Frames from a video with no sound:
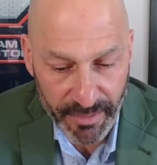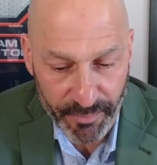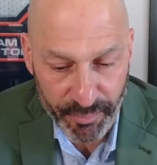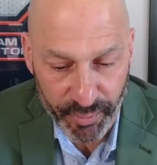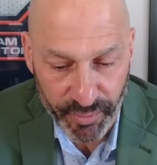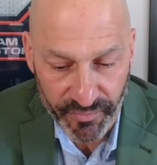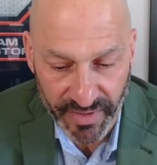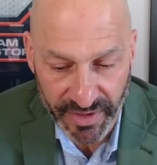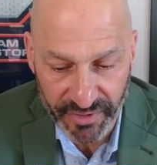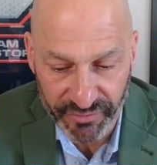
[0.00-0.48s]

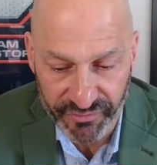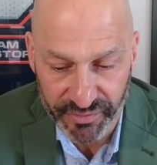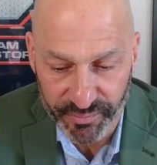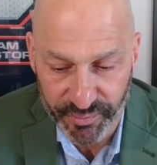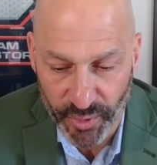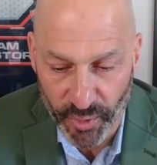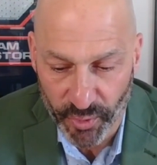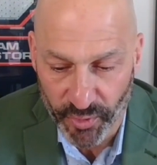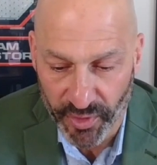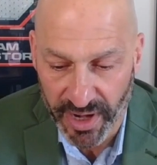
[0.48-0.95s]
prevention
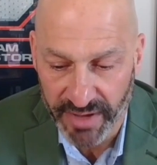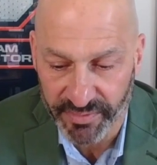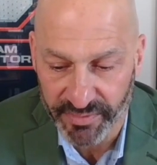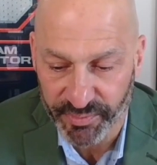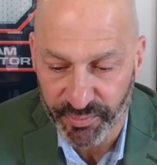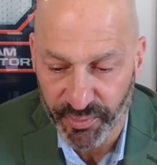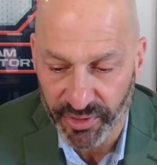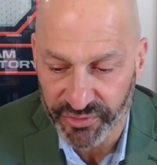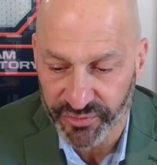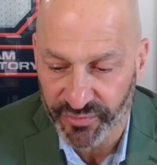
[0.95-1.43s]
programs,
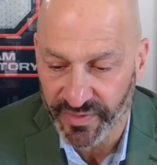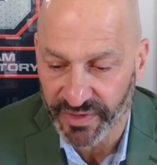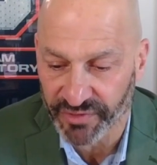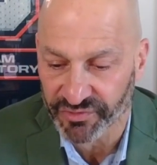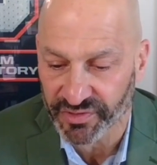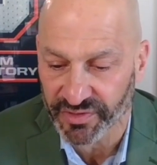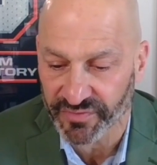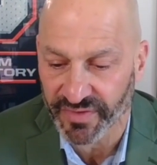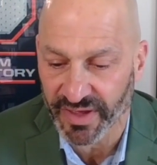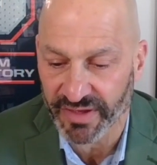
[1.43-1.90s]

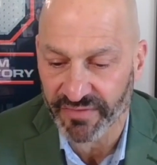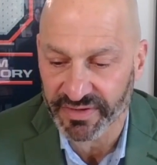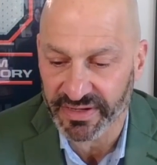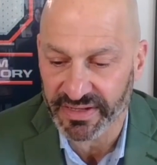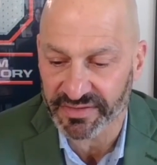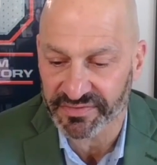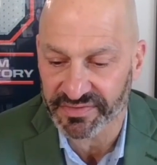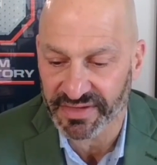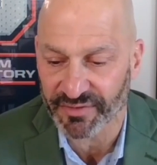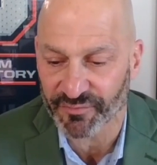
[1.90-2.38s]
preservation of
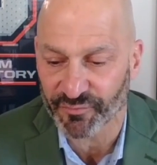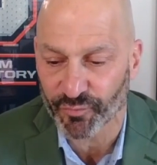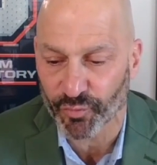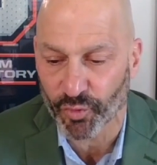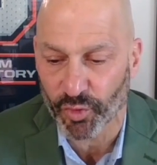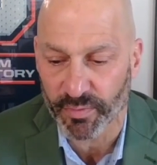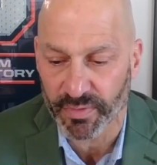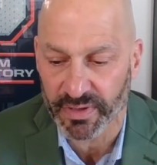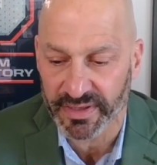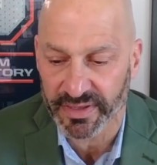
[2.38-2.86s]
evidence, and
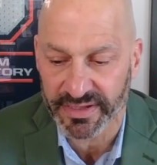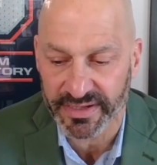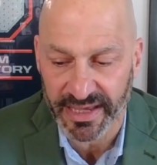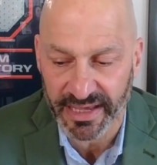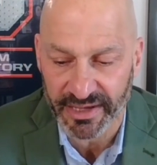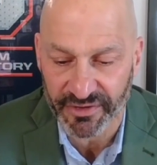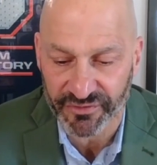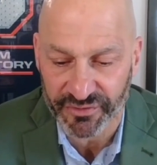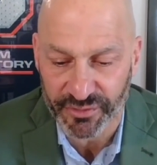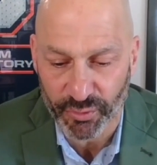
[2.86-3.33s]
formal
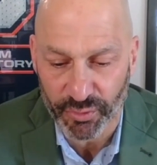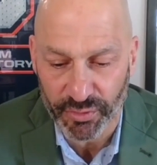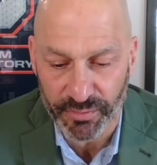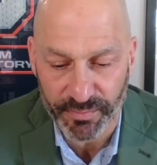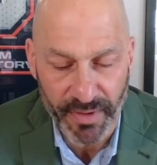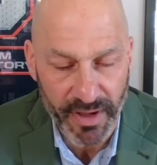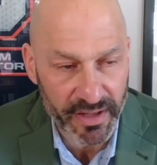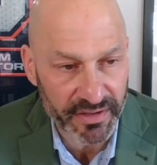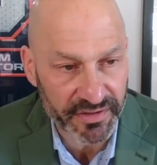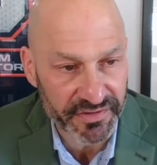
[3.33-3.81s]
litigation
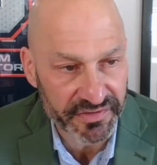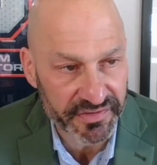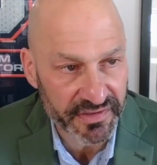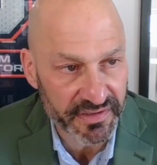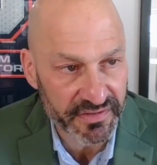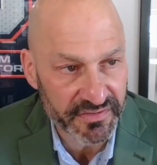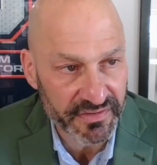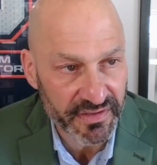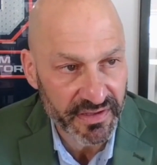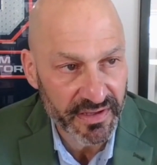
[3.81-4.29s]
hold
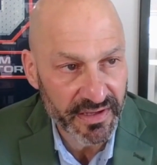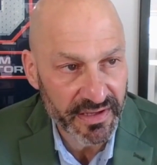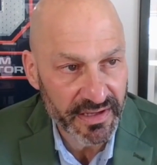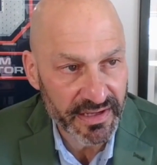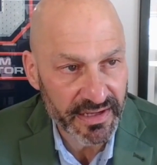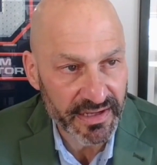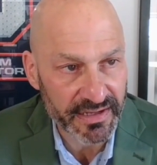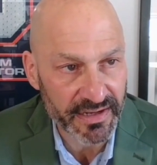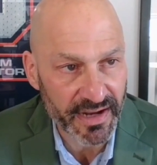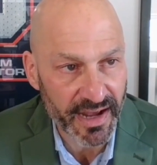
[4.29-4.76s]
policies
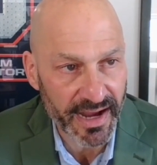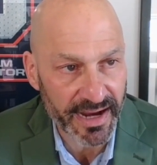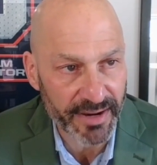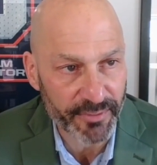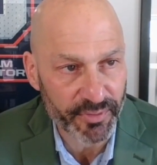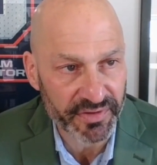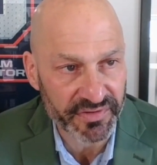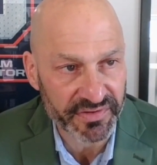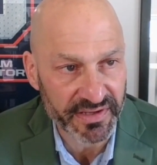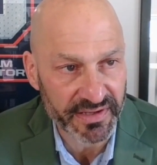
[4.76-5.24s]
in
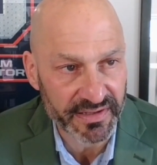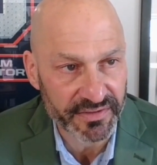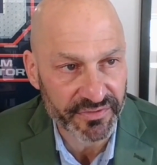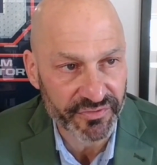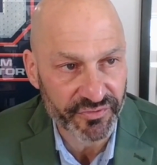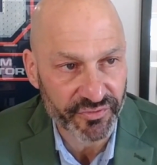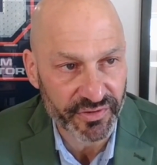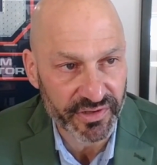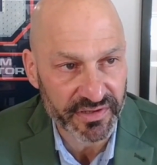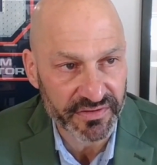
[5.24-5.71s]
high-risk
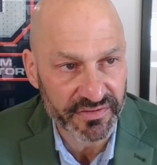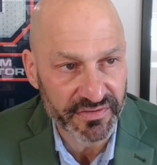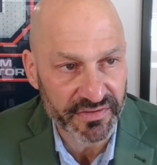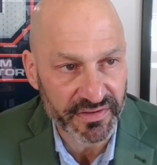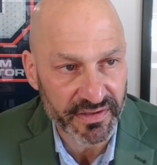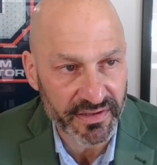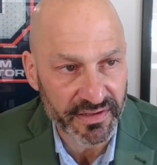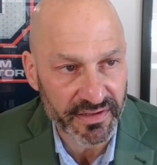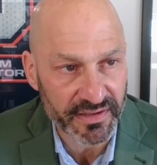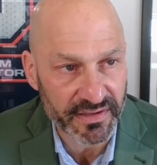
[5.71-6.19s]
industries